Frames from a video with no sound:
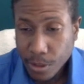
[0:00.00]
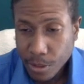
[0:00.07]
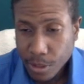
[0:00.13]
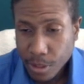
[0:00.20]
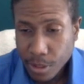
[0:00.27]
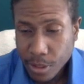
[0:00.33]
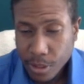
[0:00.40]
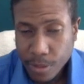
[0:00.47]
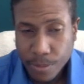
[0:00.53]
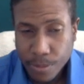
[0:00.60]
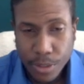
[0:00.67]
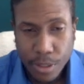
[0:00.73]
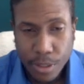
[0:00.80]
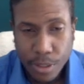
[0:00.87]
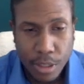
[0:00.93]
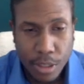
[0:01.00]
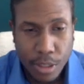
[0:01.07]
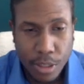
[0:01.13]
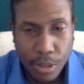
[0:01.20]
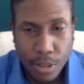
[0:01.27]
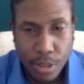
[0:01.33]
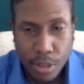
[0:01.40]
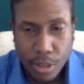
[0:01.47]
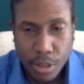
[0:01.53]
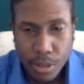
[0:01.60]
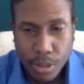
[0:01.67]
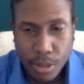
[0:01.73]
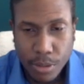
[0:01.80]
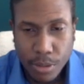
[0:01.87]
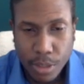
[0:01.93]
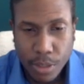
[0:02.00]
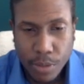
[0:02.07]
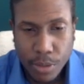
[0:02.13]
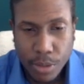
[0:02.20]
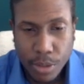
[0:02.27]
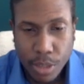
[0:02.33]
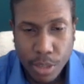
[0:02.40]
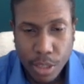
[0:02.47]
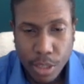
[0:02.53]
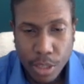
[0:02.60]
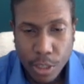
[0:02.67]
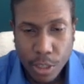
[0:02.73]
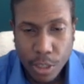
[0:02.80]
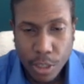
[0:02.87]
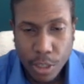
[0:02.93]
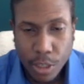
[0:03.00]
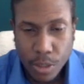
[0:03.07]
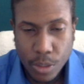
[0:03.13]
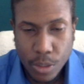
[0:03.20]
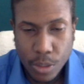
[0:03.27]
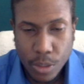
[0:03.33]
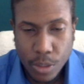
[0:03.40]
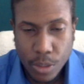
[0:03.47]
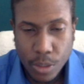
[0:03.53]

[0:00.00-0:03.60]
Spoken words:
So they're going to give you a huge discount.